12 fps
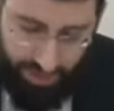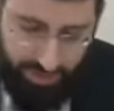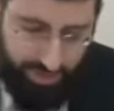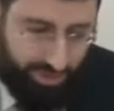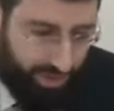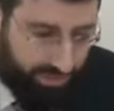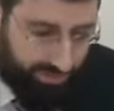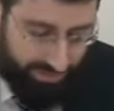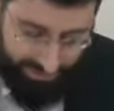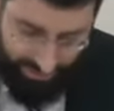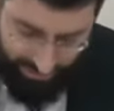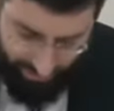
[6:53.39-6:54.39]
So
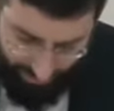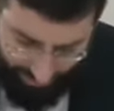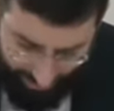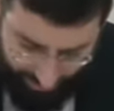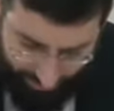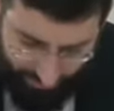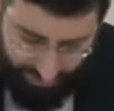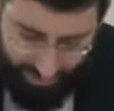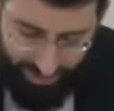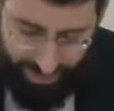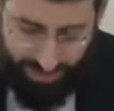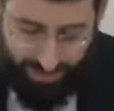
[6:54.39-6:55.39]
Tosfos says over here,
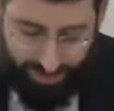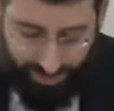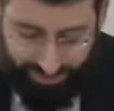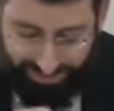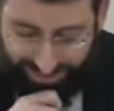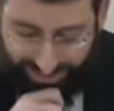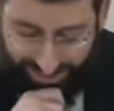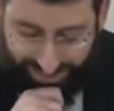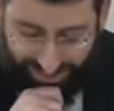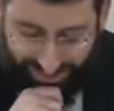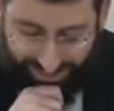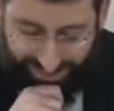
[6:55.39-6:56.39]
Tosfos says like
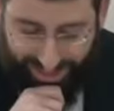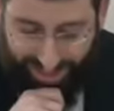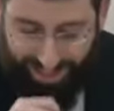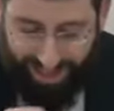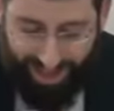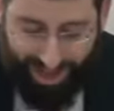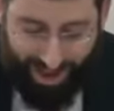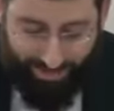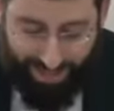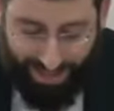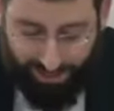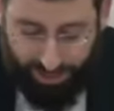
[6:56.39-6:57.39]
this:
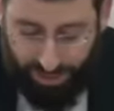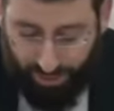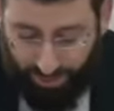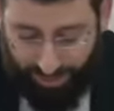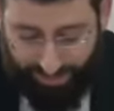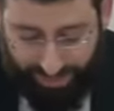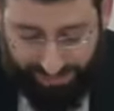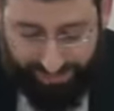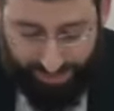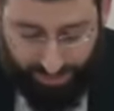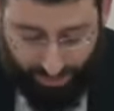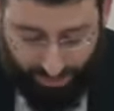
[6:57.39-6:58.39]
I'm not sure if this
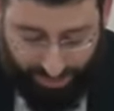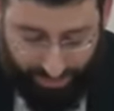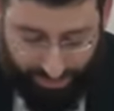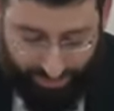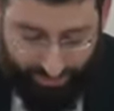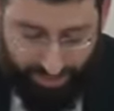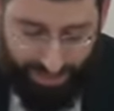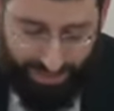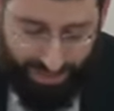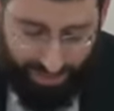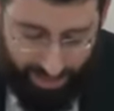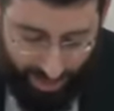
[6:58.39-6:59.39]
decree
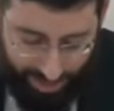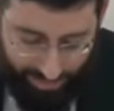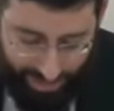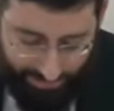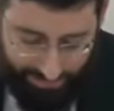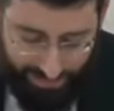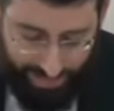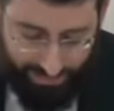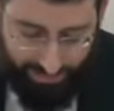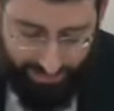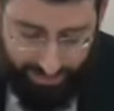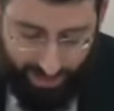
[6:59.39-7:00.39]
that goyim have a
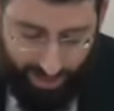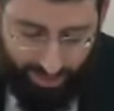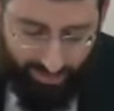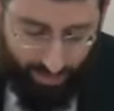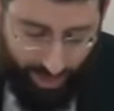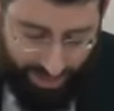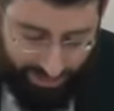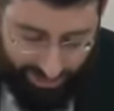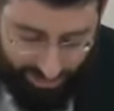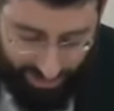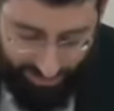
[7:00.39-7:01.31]
status of azov went into